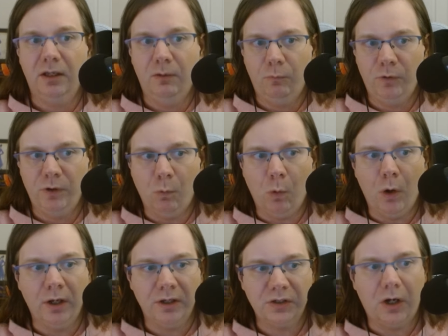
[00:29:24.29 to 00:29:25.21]
We
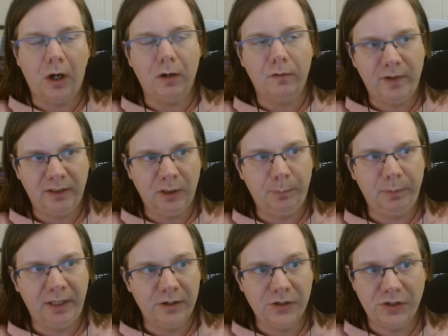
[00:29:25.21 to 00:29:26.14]
want our fellow
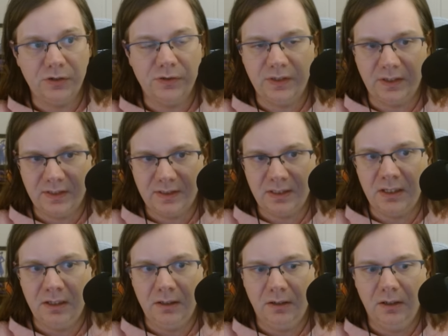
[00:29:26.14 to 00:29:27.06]
players to
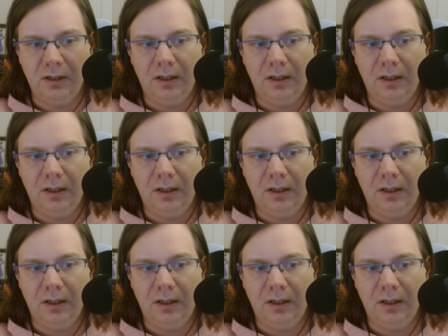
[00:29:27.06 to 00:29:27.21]
succeed,